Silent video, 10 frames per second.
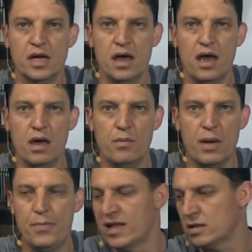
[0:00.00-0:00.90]

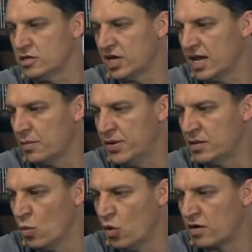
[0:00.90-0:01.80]
I battled to get a
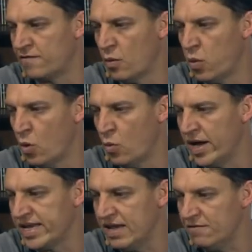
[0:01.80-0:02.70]
bit more of a warm
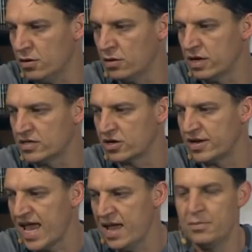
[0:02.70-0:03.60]
white, even although it's
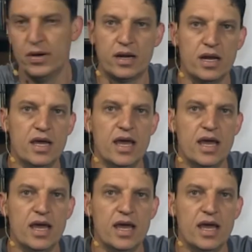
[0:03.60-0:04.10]
got amber,